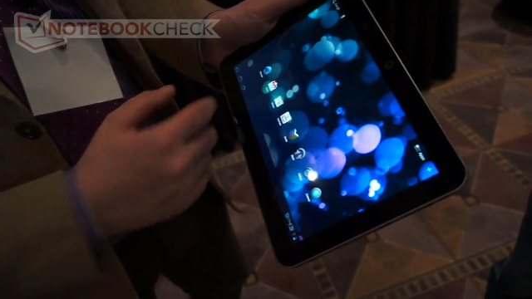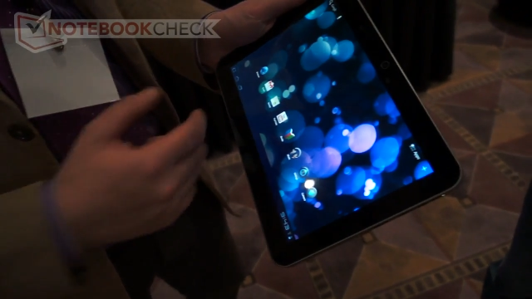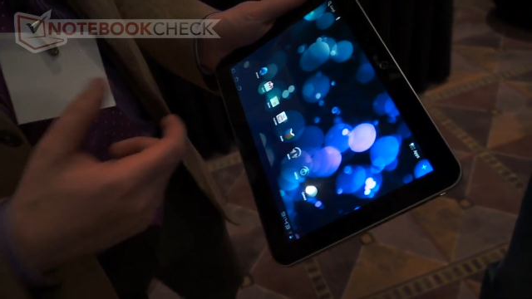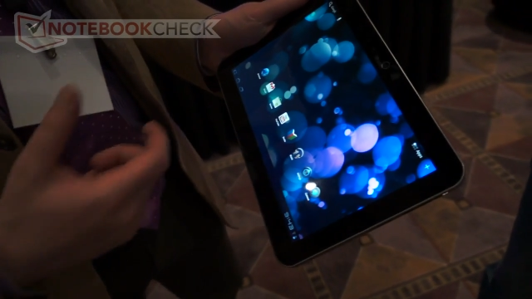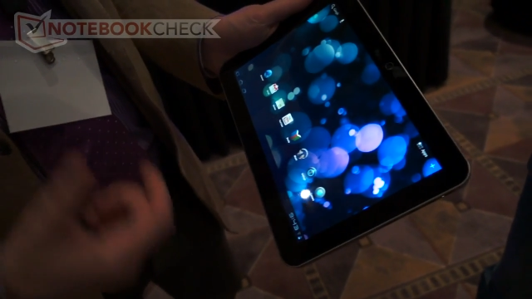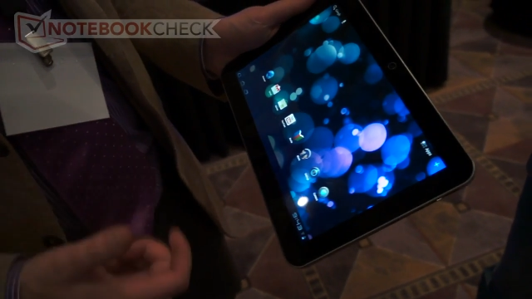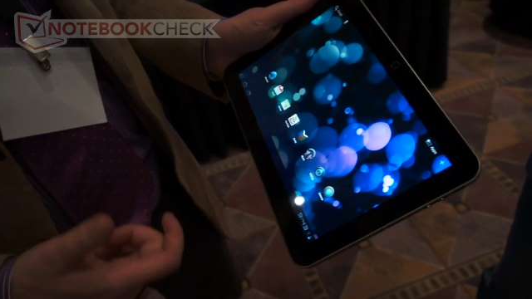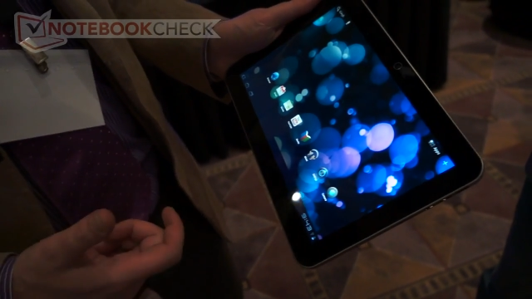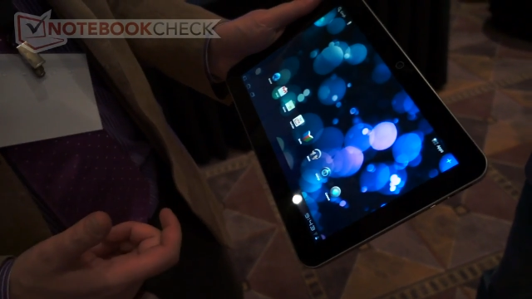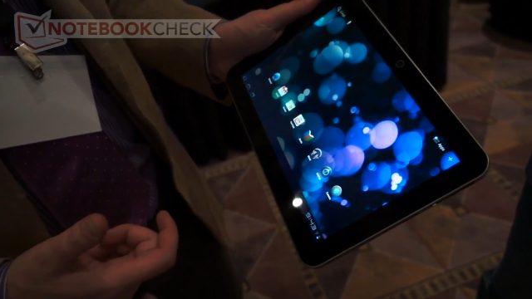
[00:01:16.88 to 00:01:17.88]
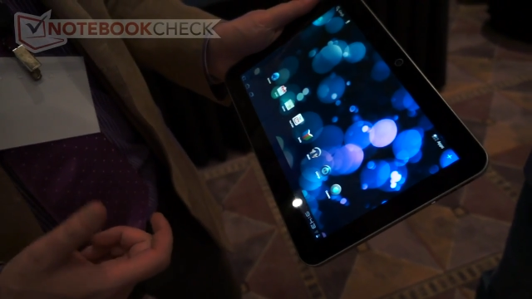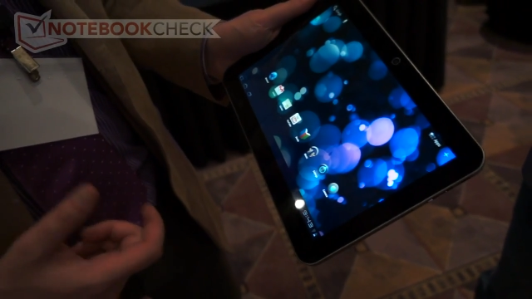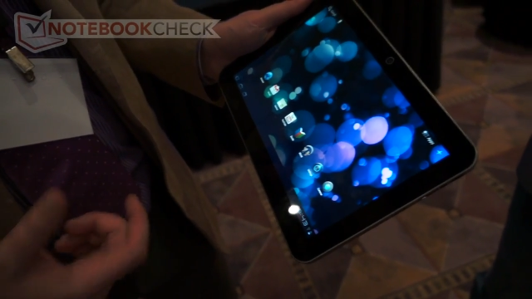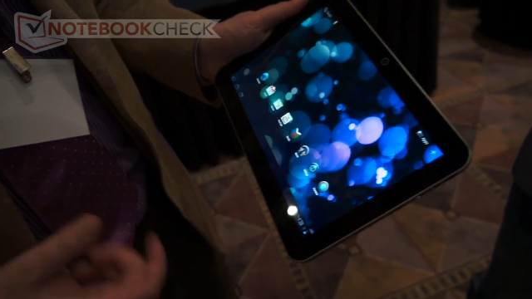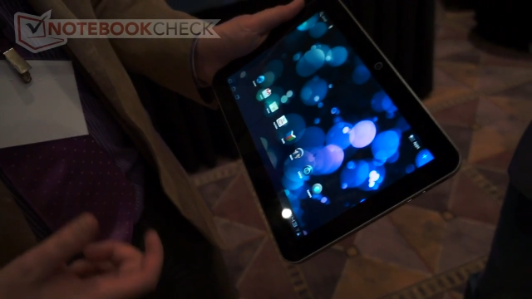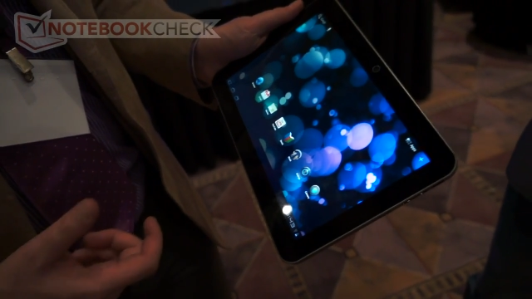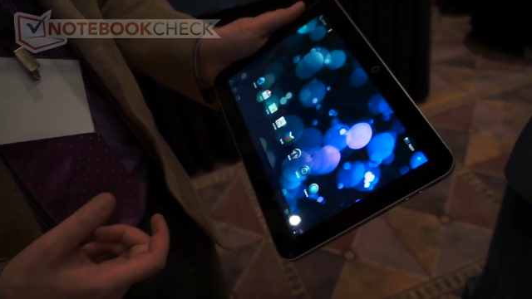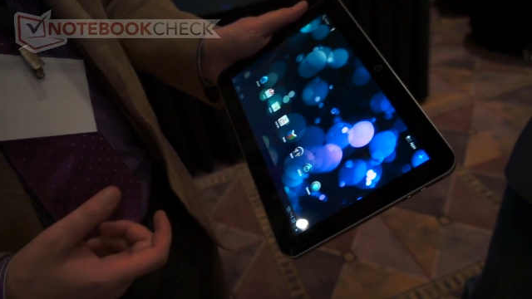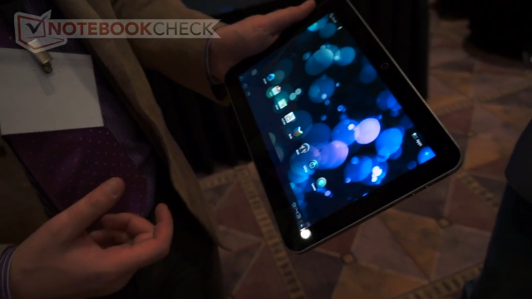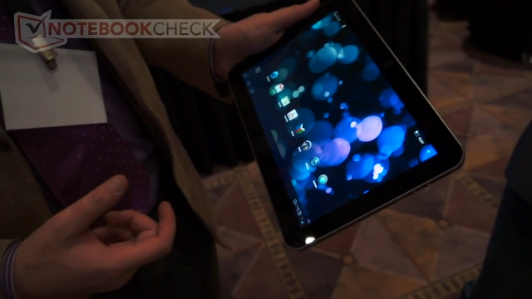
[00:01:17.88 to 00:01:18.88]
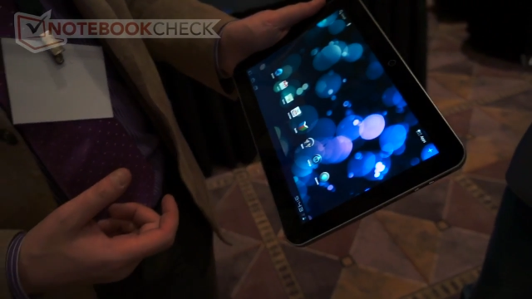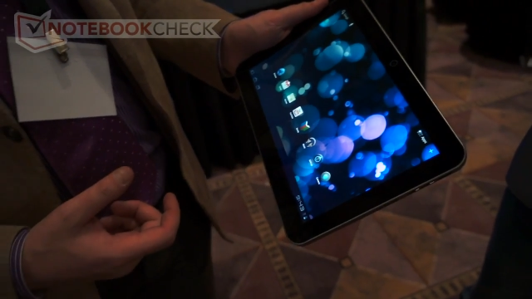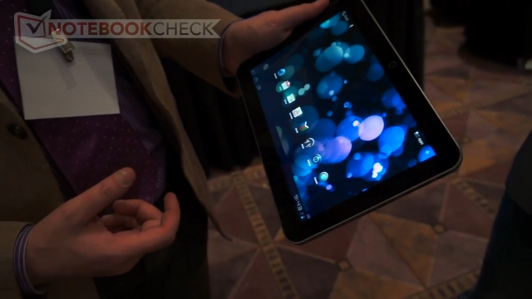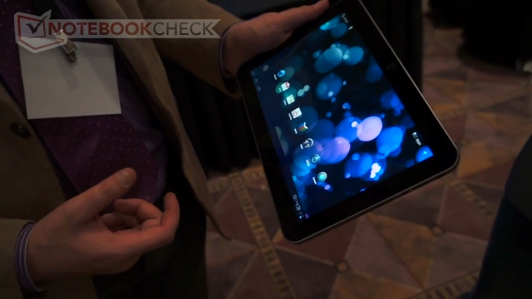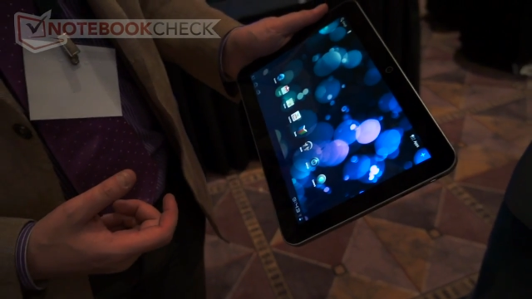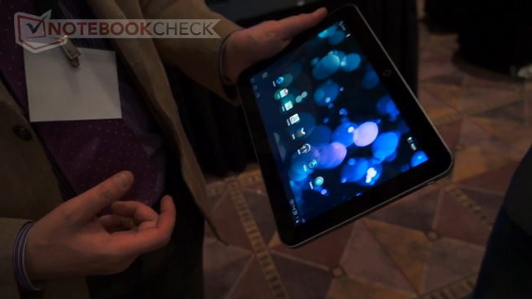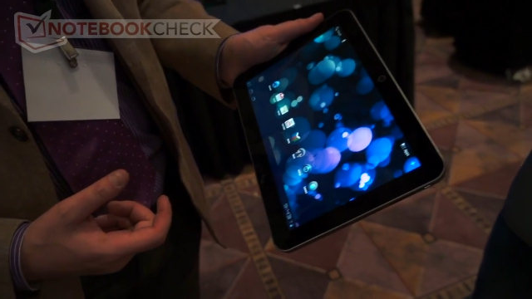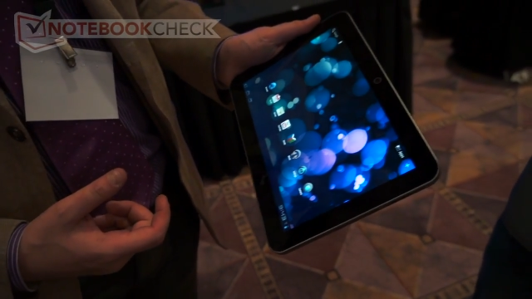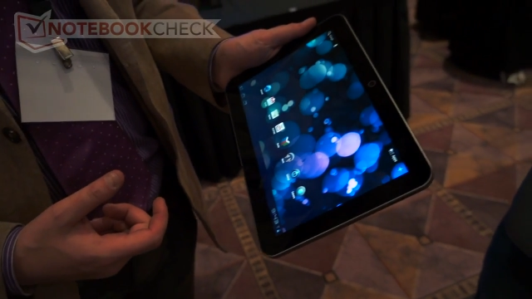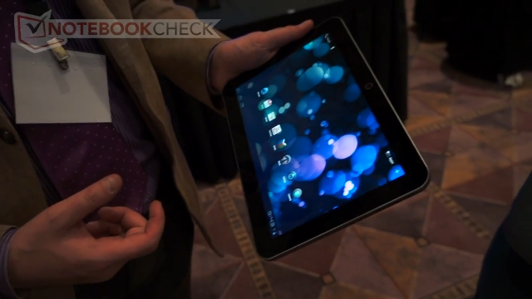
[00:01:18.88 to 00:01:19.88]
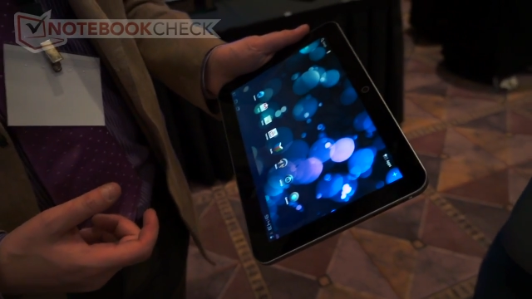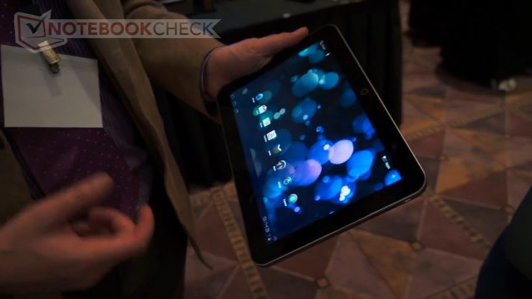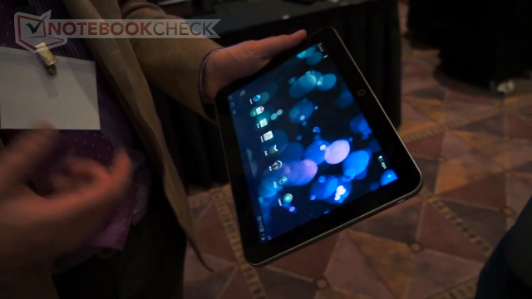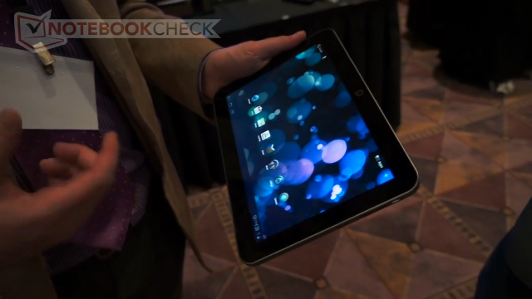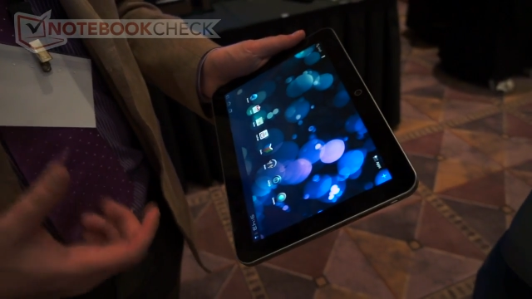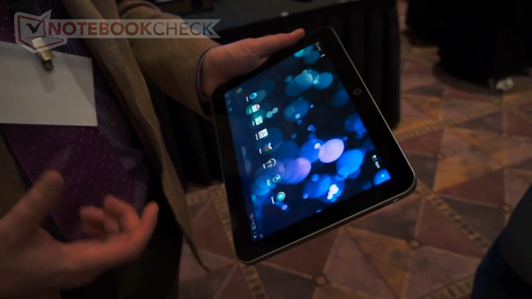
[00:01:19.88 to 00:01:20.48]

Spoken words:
[unreadable: no face in view]